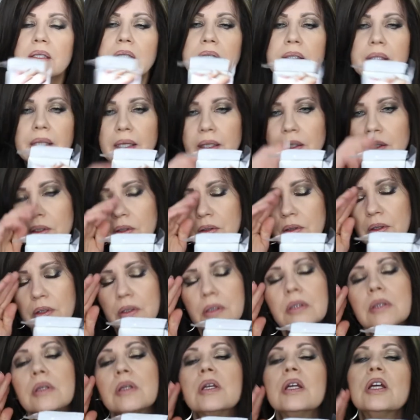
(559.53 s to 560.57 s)

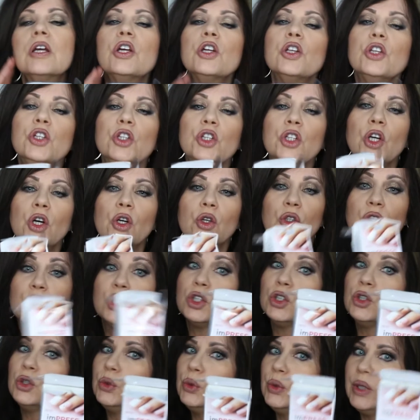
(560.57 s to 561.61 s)
nails, no
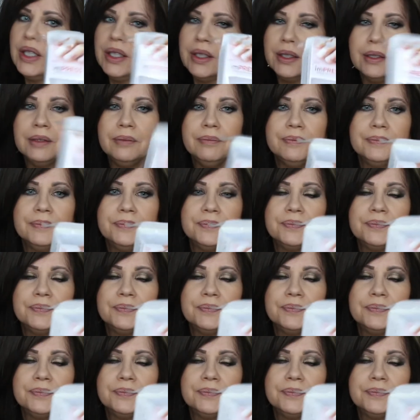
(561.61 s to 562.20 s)
glue needed.